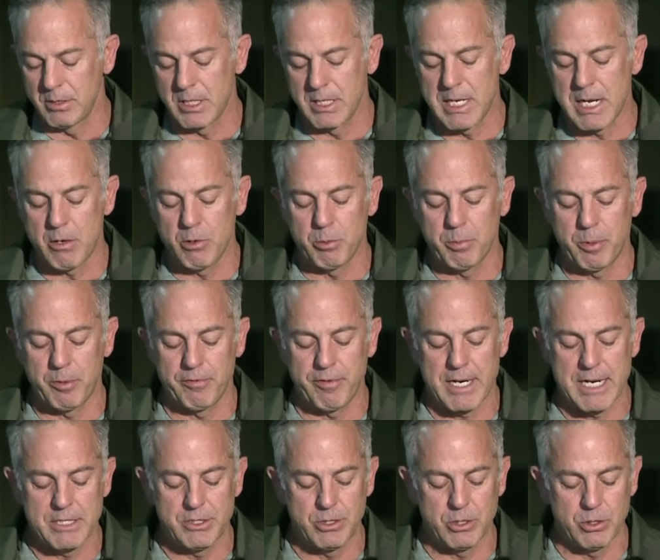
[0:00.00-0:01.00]
and I will
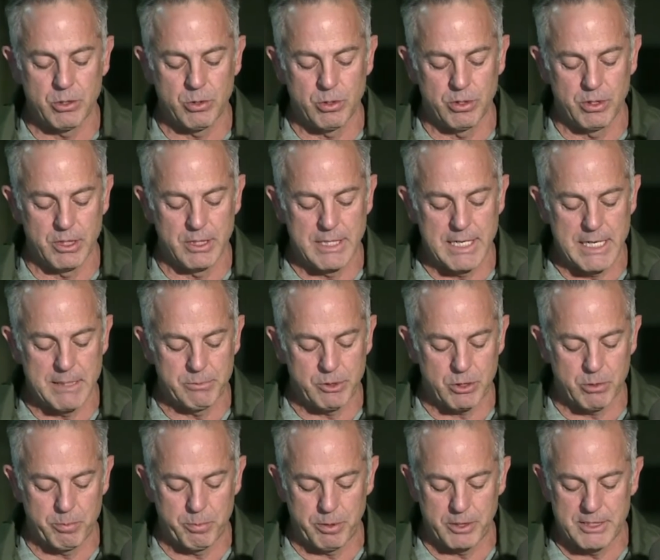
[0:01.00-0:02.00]
provide you the name,
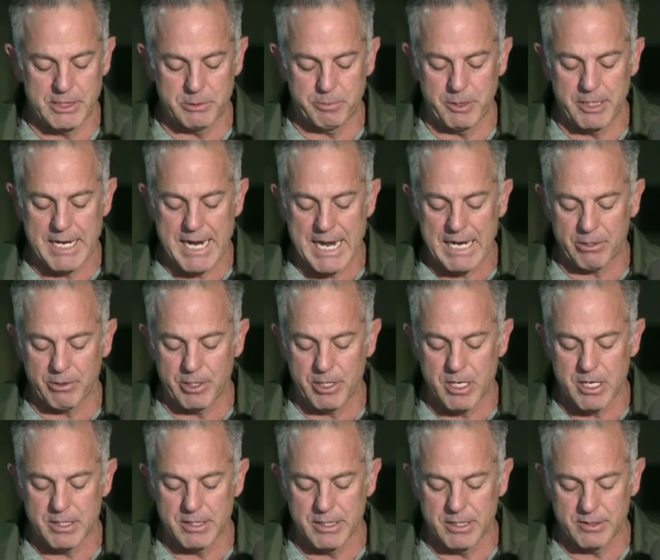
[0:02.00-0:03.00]
so please be accurate
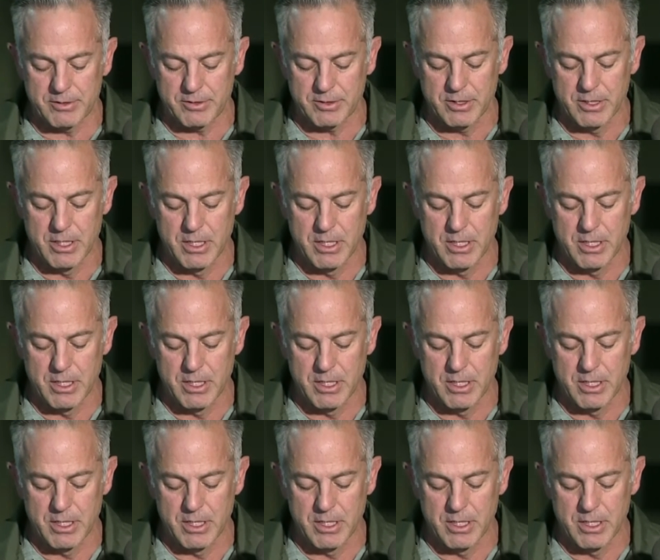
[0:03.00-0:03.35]
on this,